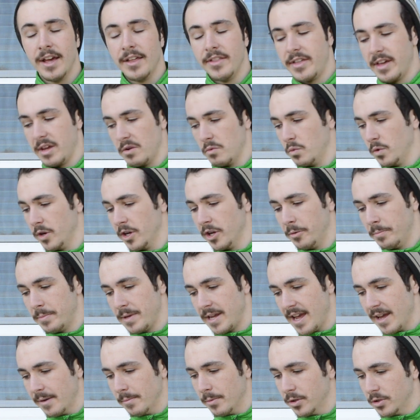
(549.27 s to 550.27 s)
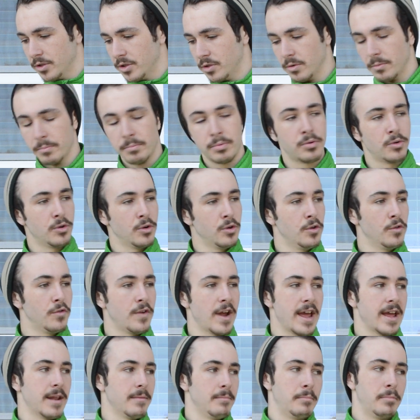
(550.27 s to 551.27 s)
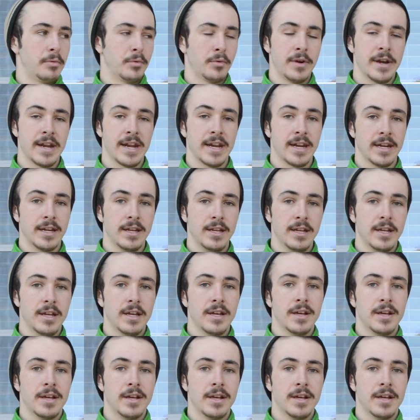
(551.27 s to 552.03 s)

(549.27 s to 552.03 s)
they will be able to improve and bring